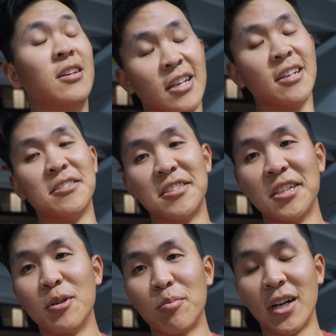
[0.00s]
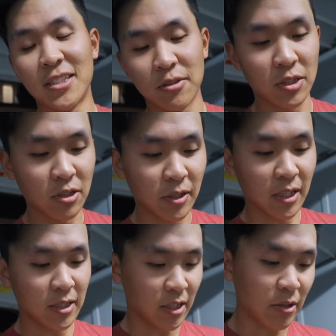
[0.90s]
again, seeing what Bryson was doing,
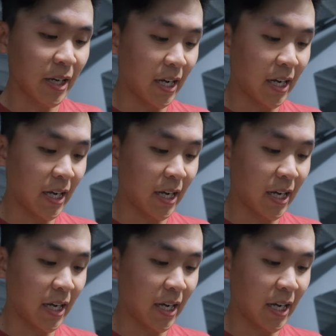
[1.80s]
I was like, okay,